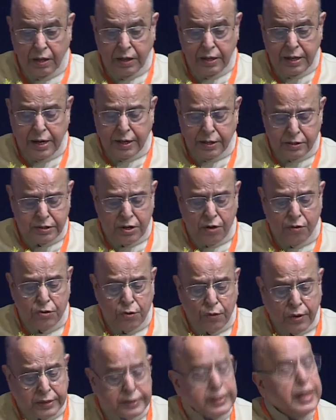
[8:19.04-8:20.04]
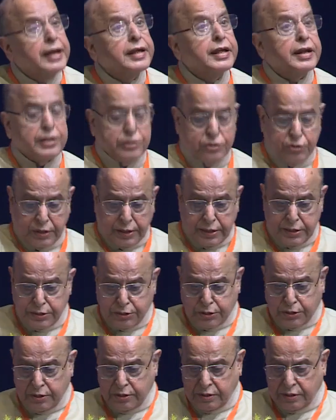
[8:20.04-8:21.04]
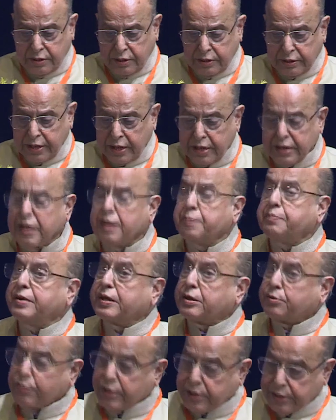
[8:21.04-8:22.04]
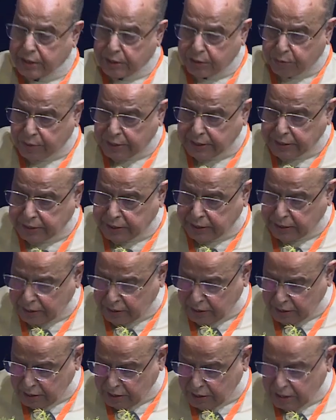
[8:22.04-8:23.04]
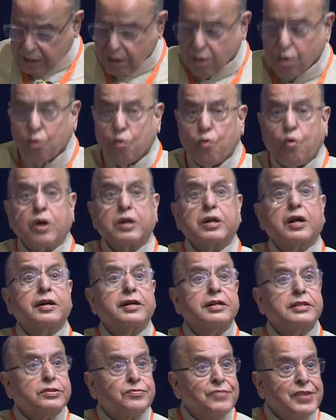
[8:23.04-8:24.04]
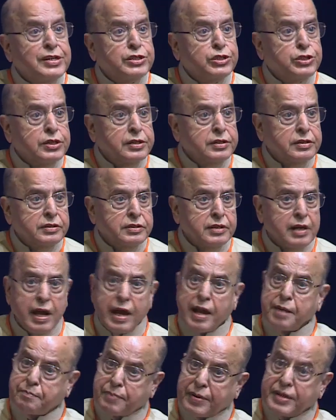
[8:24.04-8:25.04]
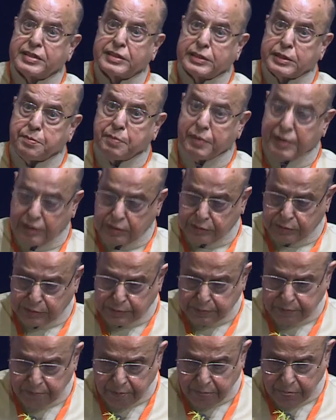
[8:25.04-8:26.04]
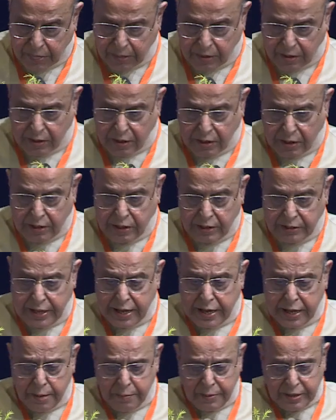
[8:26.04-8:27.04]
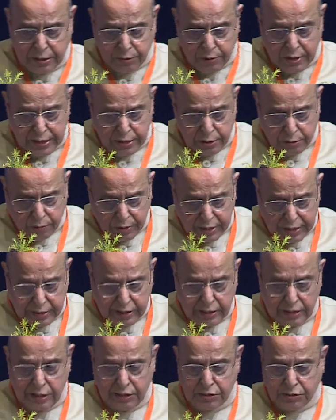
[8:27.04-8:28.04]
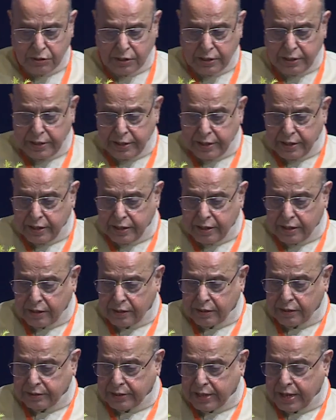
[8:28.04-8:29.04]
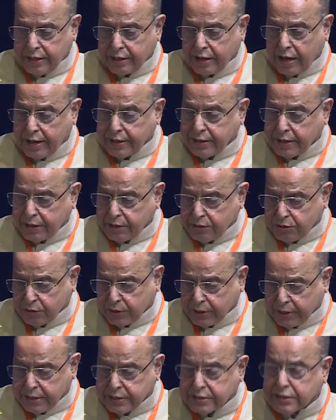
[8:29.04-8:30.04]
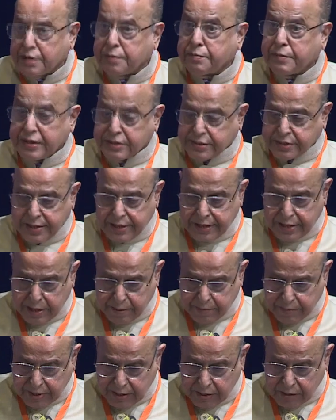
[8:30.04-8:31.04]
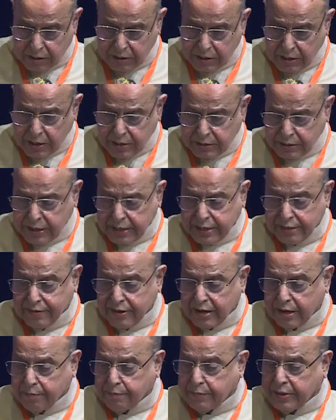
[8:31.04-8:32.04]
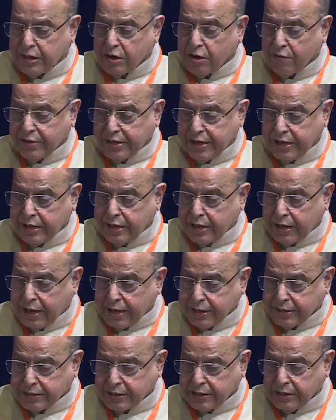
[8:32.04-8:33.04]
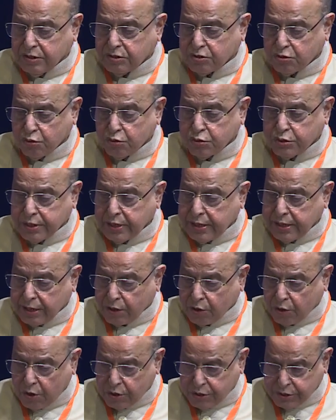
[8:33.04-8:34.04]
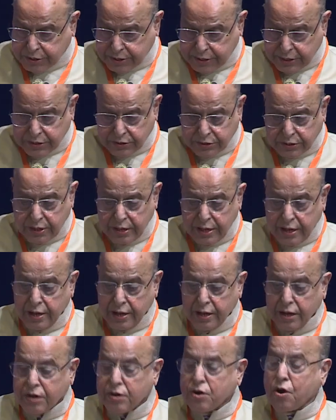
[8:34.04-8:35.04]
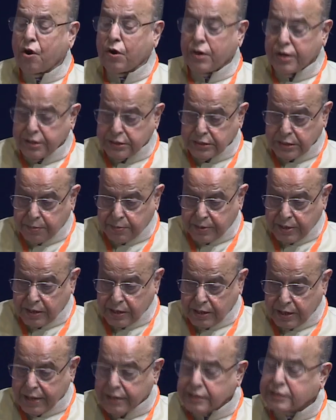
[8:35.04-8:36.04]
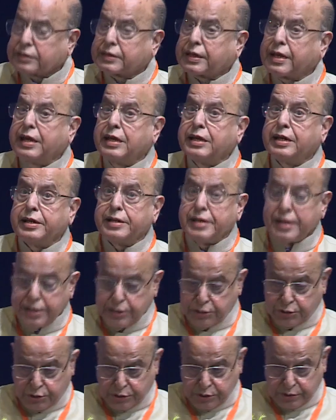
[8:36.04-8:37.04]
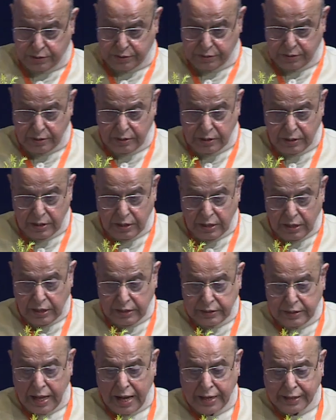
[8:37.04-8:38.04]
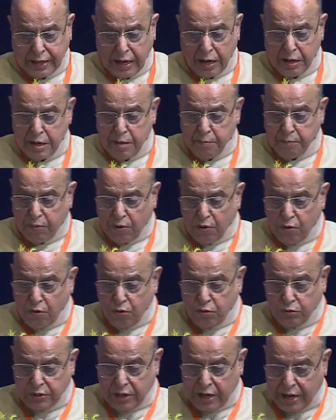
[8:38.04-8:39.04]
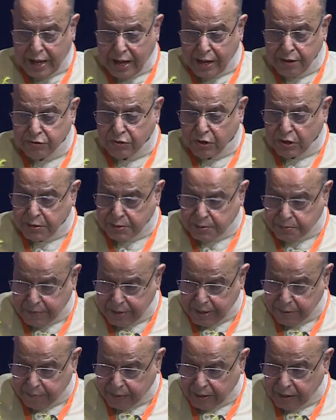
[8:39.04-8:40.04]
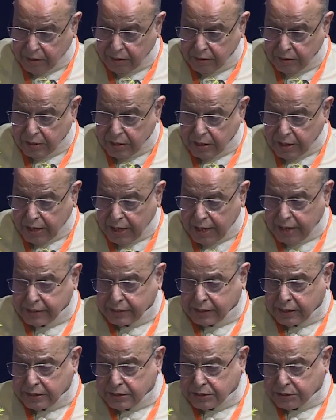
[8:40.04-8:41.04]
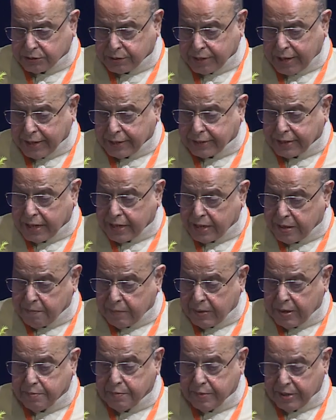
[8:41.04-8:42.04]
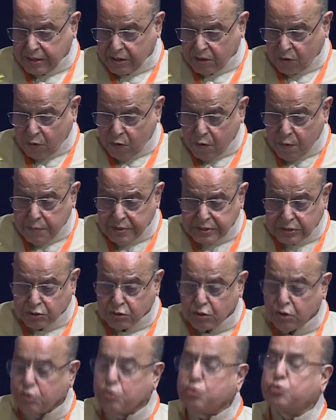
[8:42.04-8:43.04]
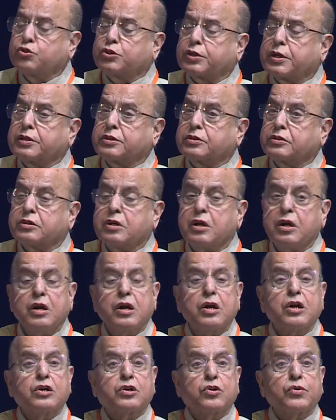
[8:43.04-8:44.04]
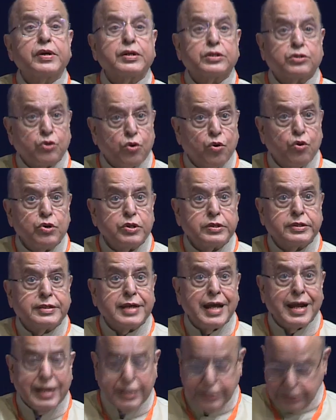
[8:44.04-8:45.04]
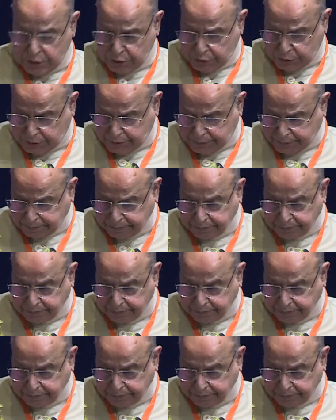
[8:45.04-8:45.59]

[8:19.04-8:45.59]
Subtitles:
Let us now look at the higher education in the NEP 2020. What are its visions and principles? The NEP 2020 is clear that higher education must enable the development of an enlightened, socially conscious, knowledgeable and skilled nation that can improve the lives of its people and construct and implement robust solutions to its own challenges.